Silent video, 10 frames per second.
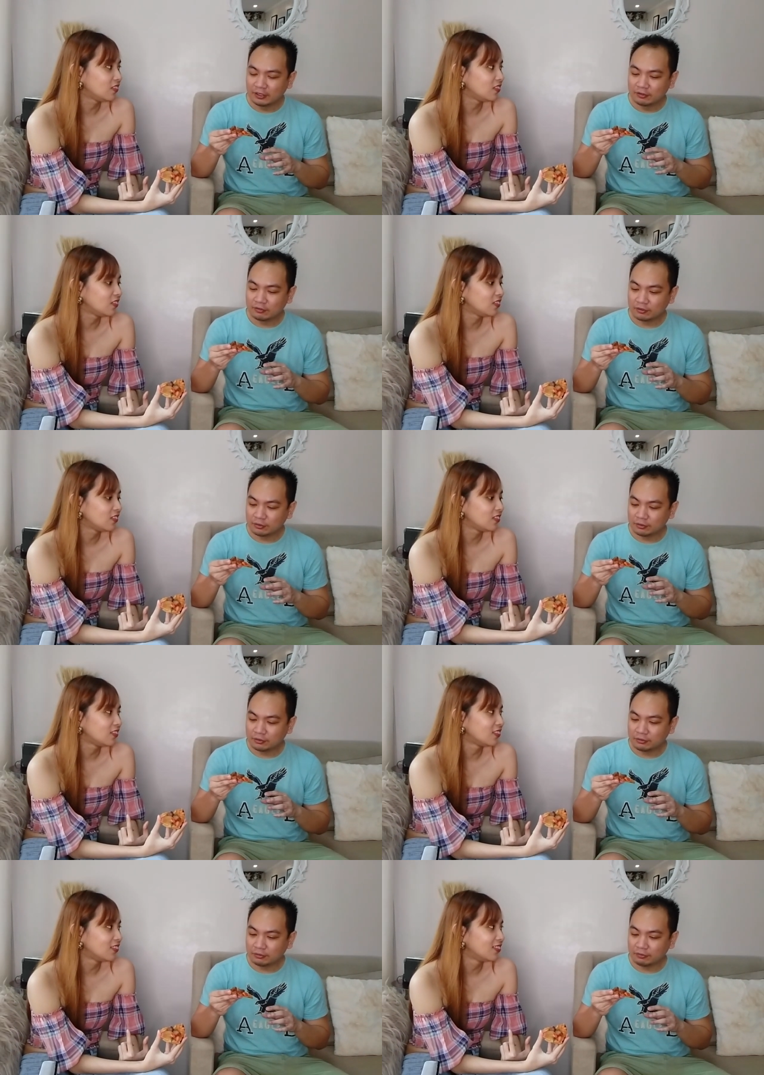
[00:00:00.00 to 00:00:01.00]

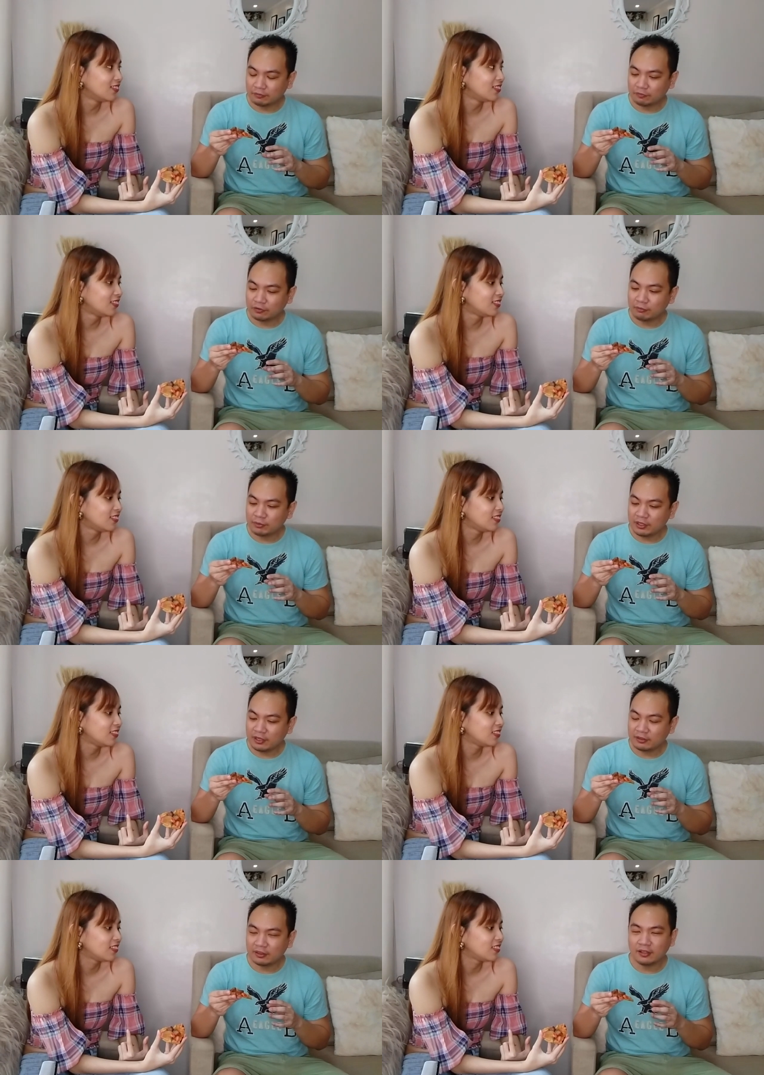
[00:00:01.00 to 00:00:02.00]
Speaker 1: So for me, I
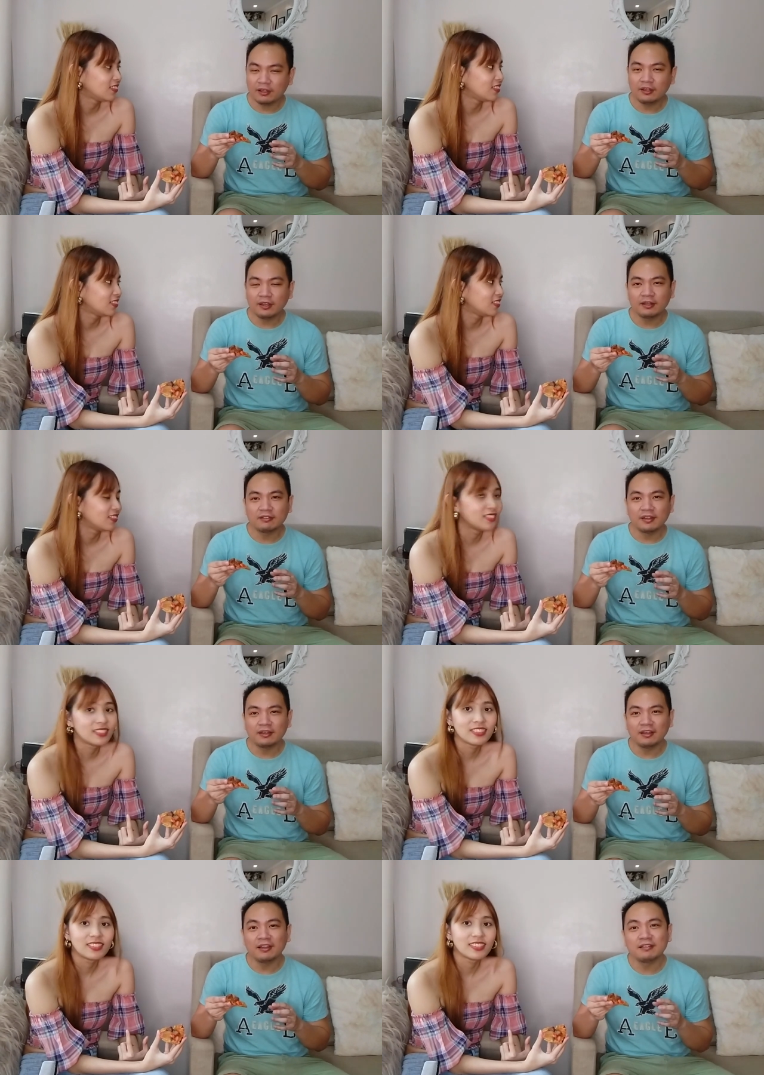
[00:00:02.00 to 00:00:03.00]
think it's
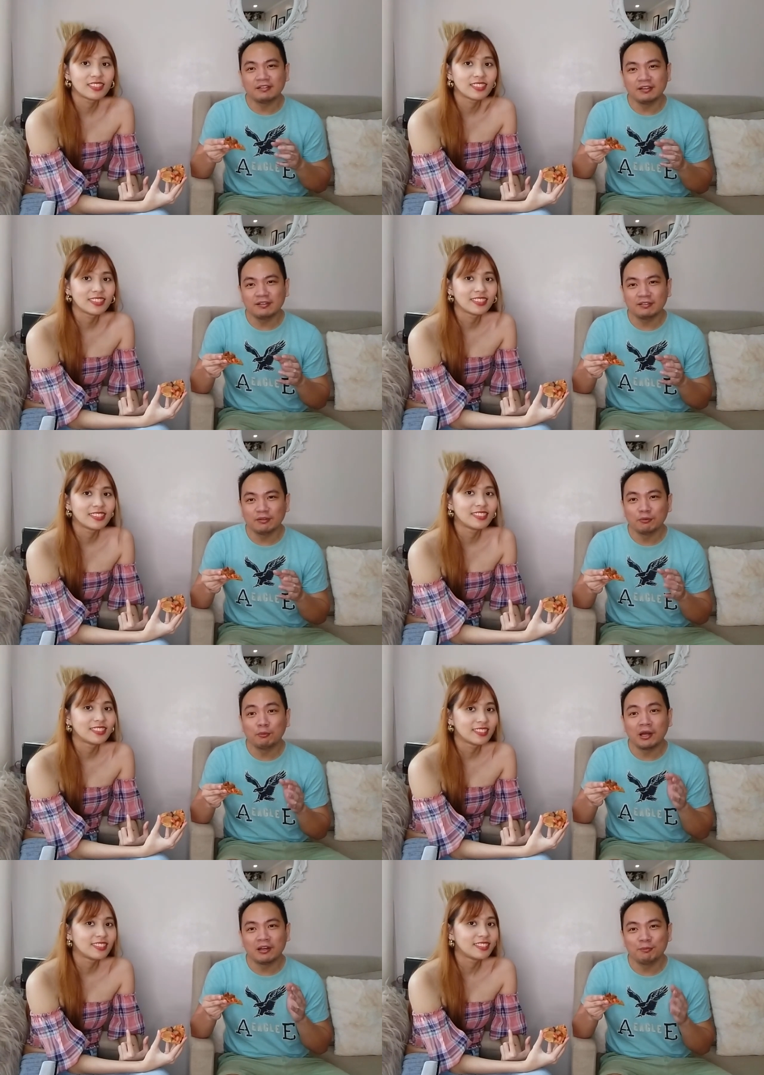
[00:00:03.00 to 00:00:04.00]
like ITZY's
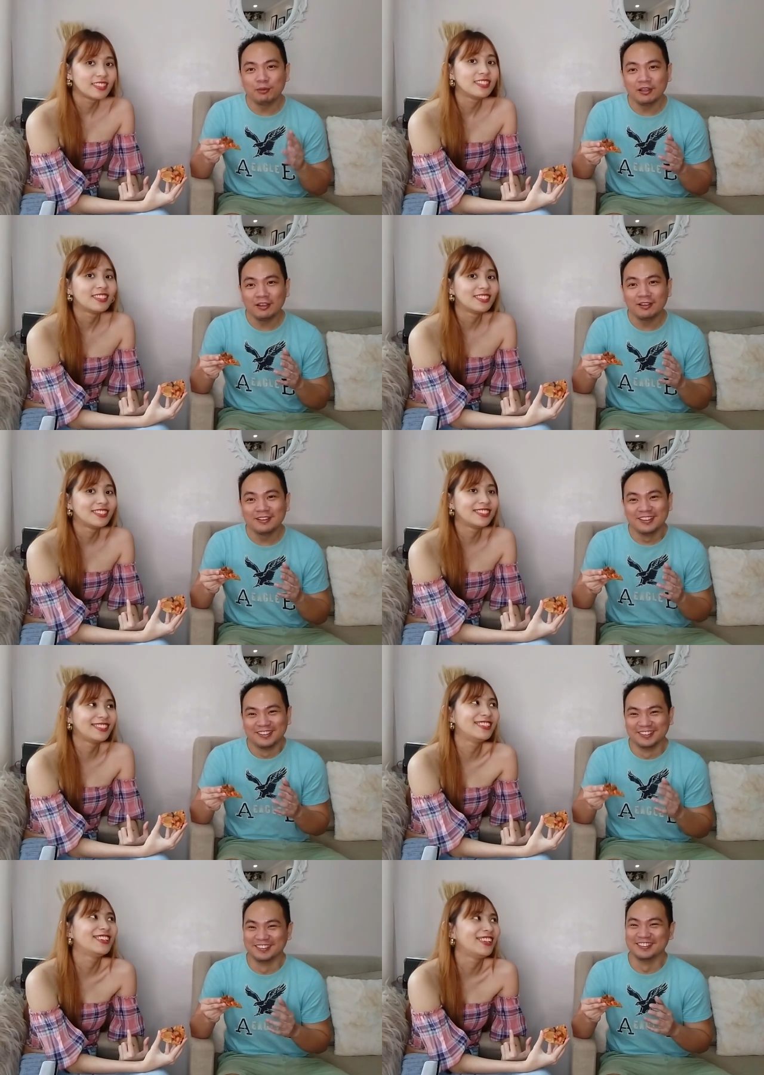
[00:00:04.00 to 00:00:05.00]
Wannabe.
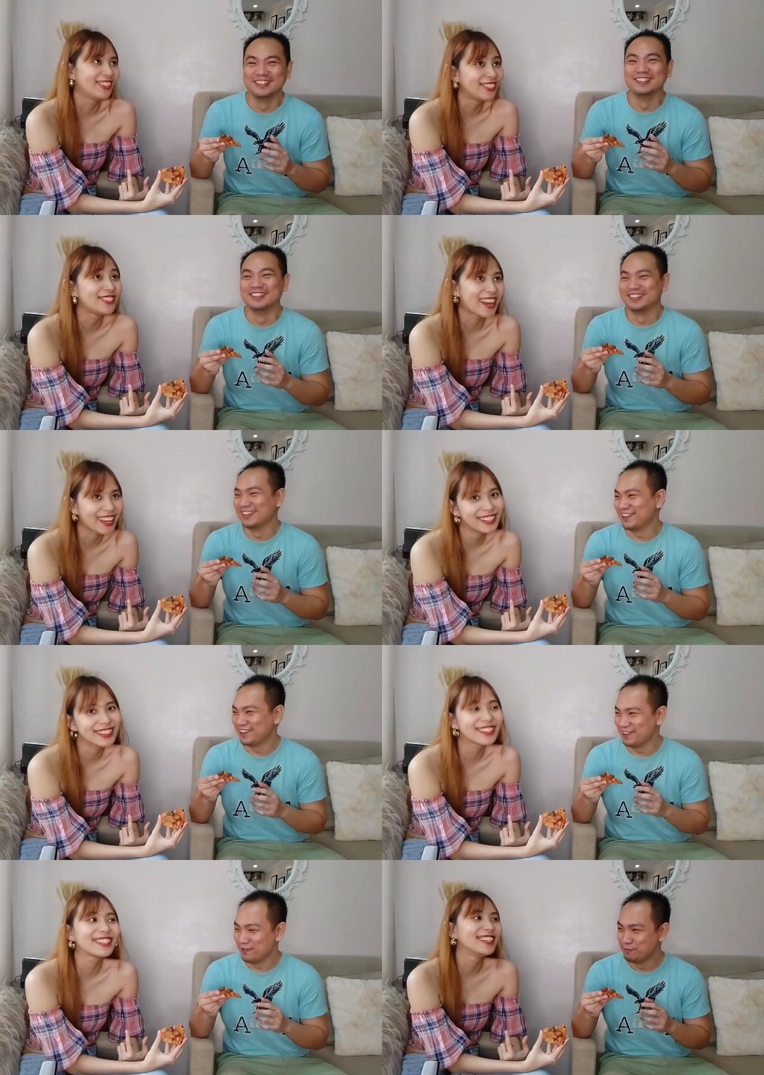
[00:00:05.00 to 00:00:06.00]
Alright.
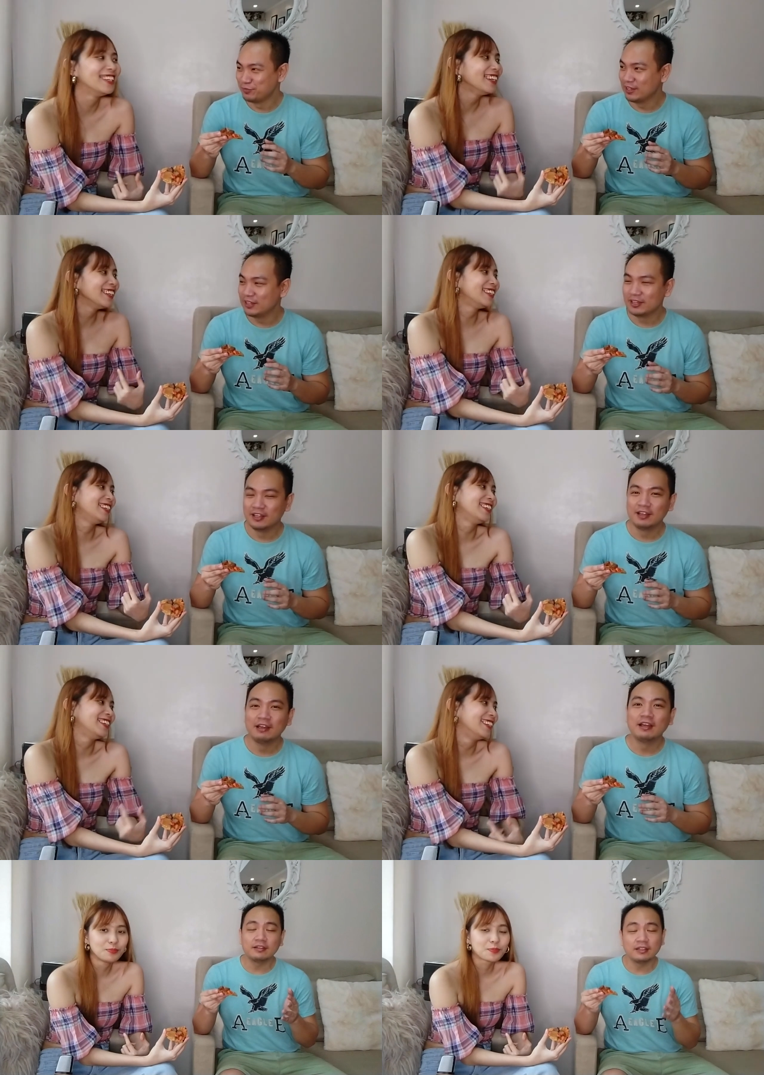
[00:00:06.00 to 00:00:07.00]

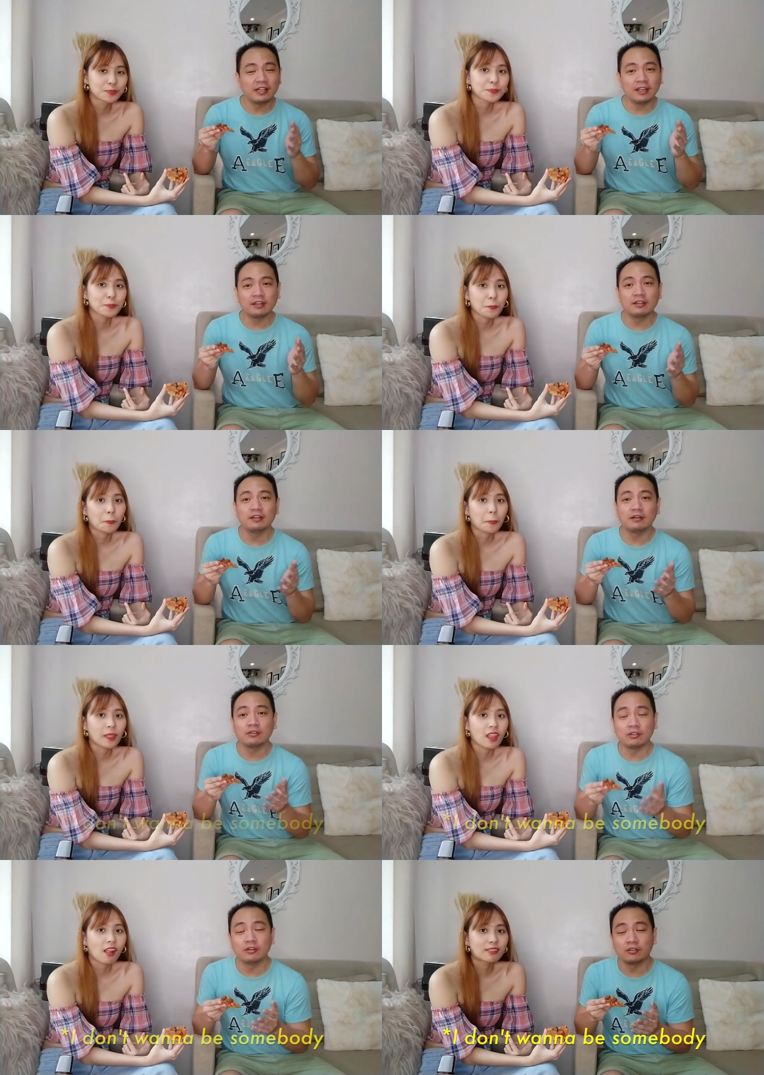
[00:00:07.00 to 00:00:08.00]
Like in the
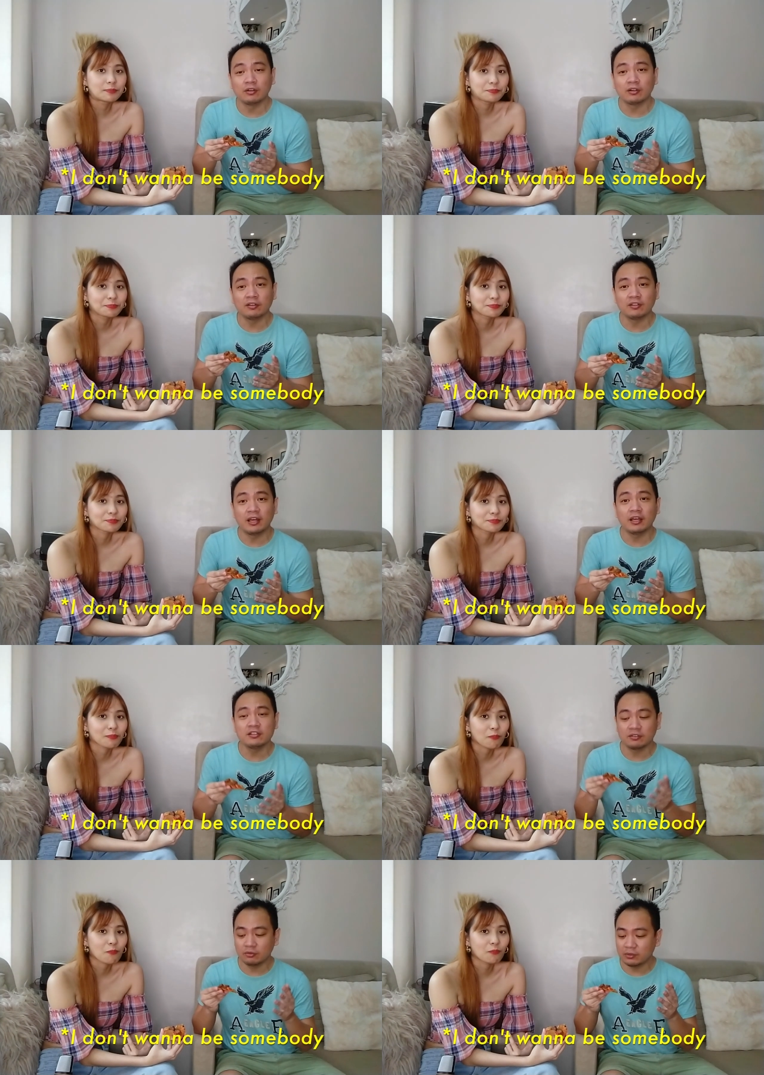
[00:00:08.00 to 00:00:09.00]
song's chorus, I
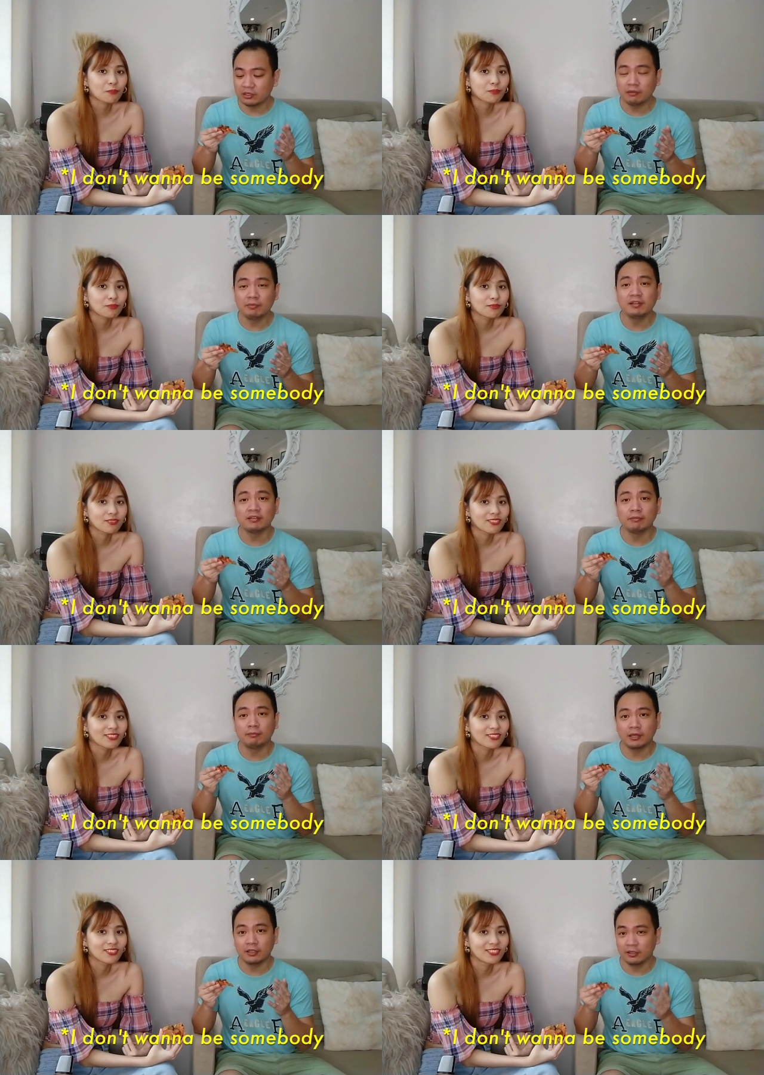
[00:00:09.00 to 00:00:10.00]
just wanna be
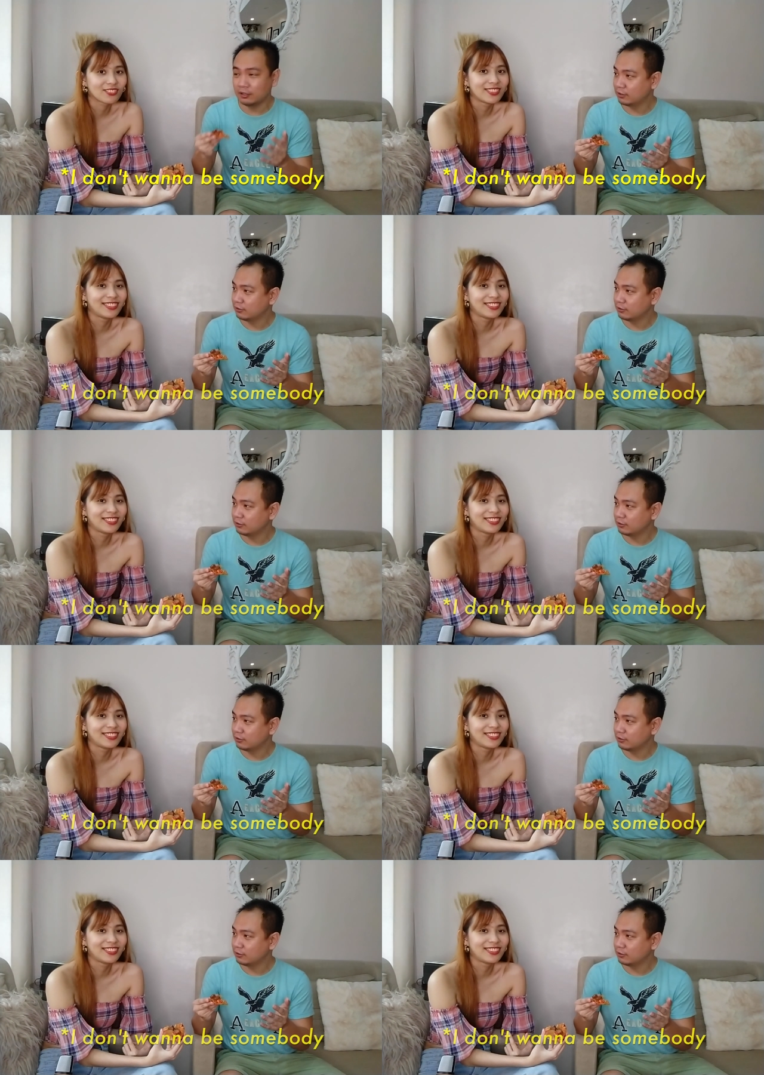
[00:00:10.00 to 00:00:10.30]
somebody.